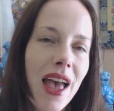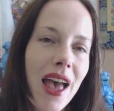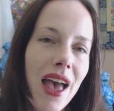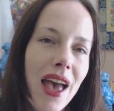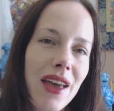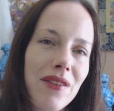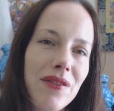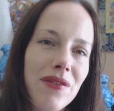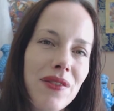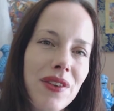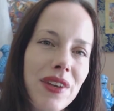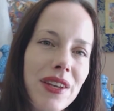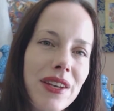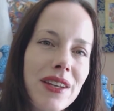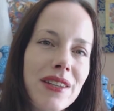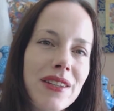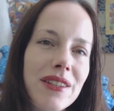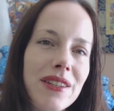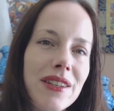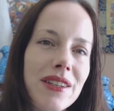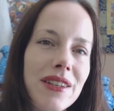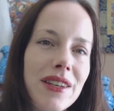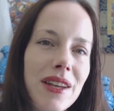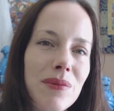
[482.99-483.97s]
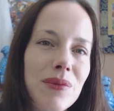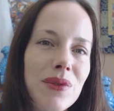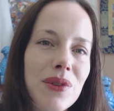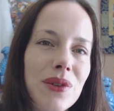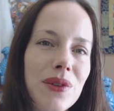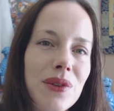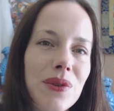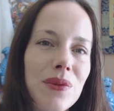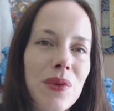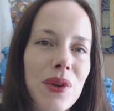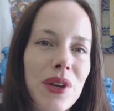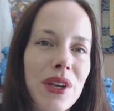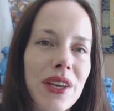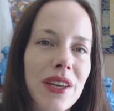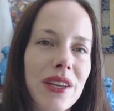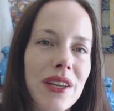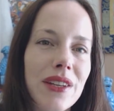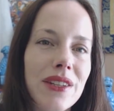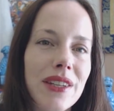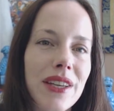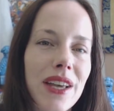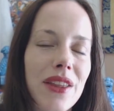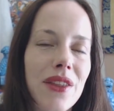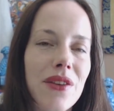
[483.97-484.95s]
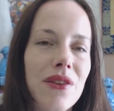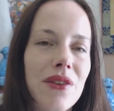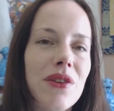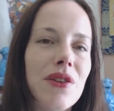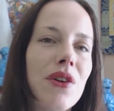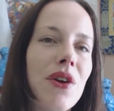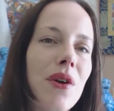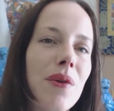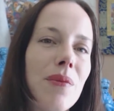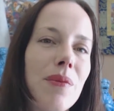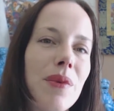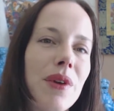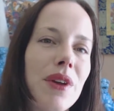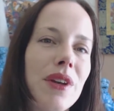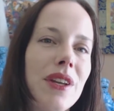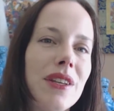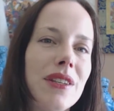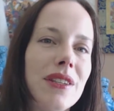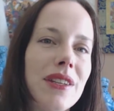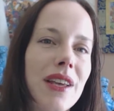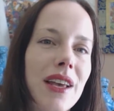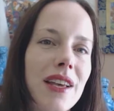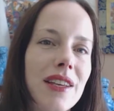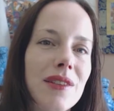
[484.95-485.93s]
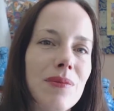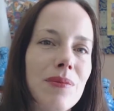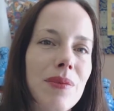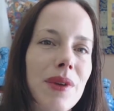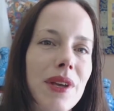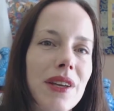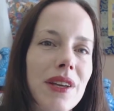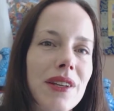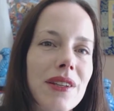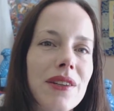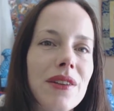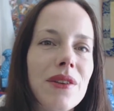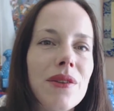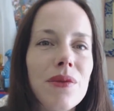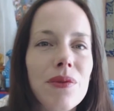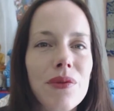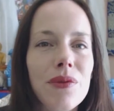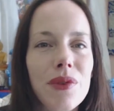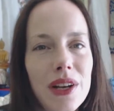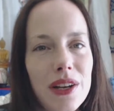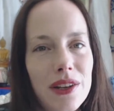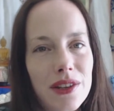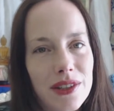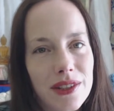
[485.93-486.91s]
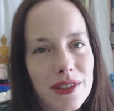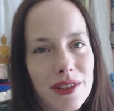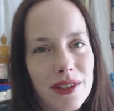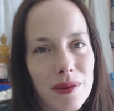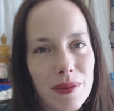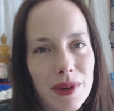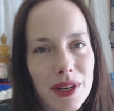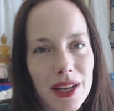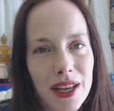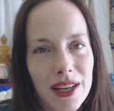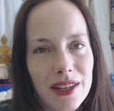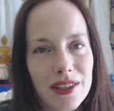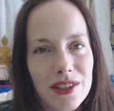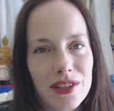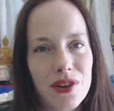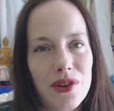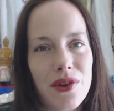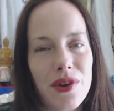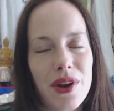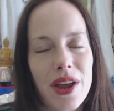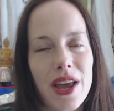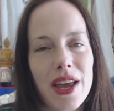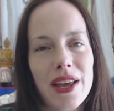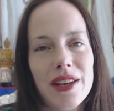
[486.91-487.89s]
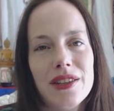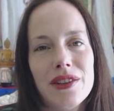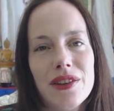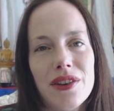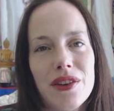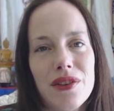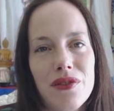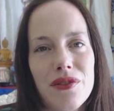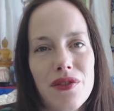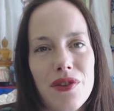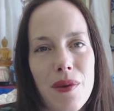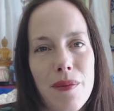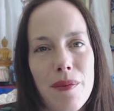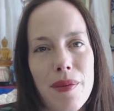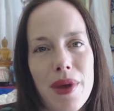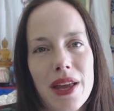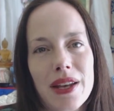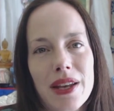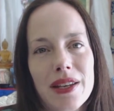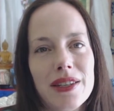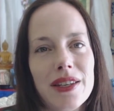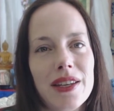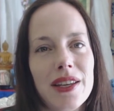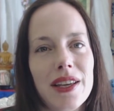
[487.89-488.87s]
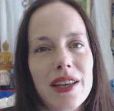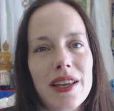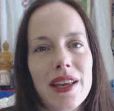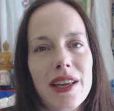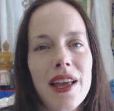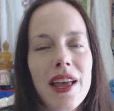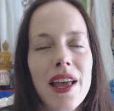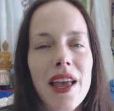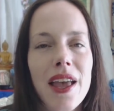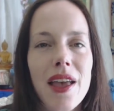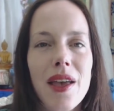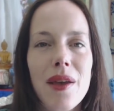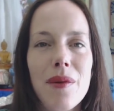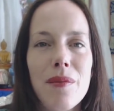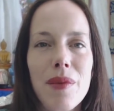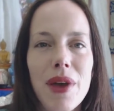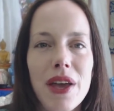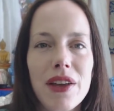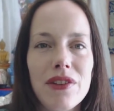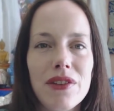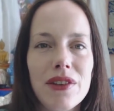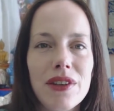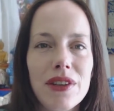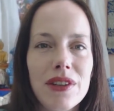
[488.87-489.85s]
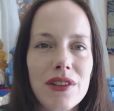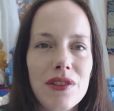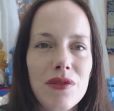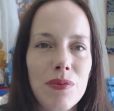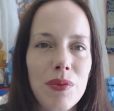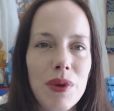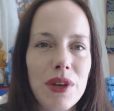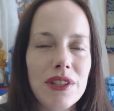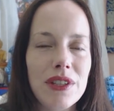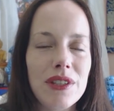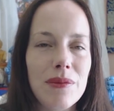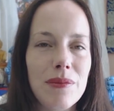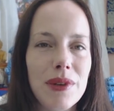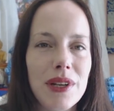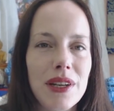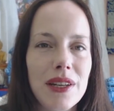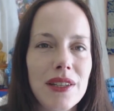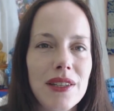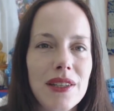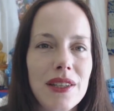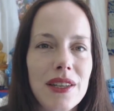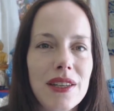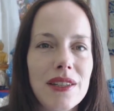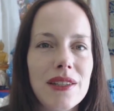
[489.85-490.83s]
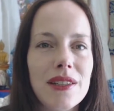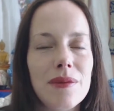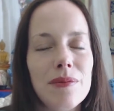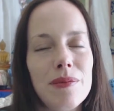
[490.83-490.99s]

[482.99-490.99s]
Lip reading: And Venus and Neptune working together in harmonious aspect really stimulates creative, romantic, imaginative possibilities.